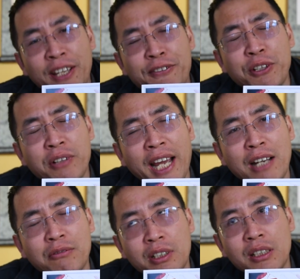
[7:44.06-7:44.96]
if you
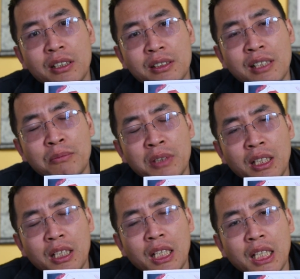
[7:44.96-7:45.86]
have some
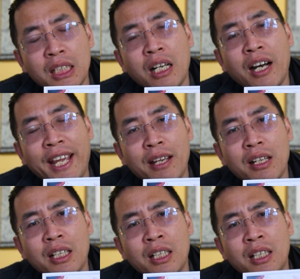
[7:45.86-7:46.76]
9
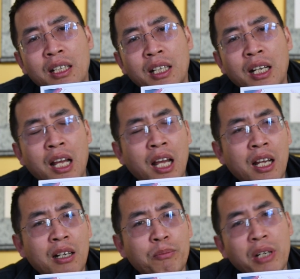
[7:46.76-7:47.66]

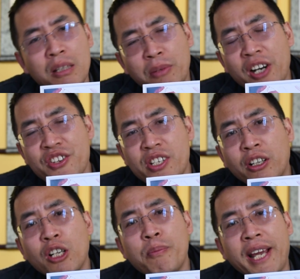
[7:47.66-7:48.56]
birthmarks
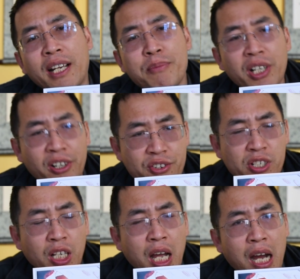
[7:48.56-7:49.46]
on your back,
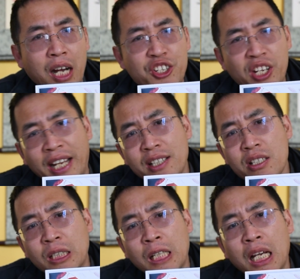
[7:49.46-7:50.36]
because I
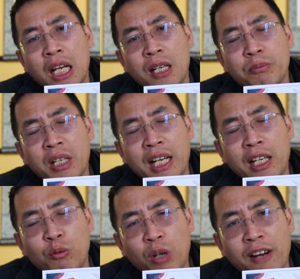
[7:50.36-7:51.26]
checked
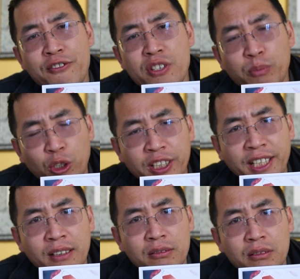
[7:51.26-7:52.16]
my wife's
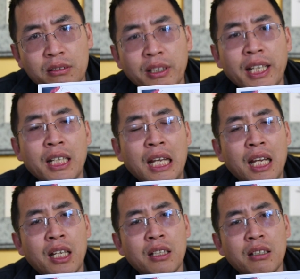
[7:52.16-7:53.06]
body, okay,
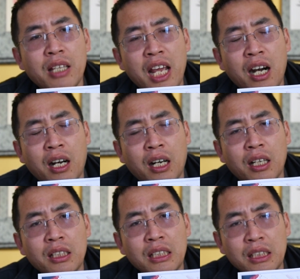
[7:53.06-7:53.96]
there are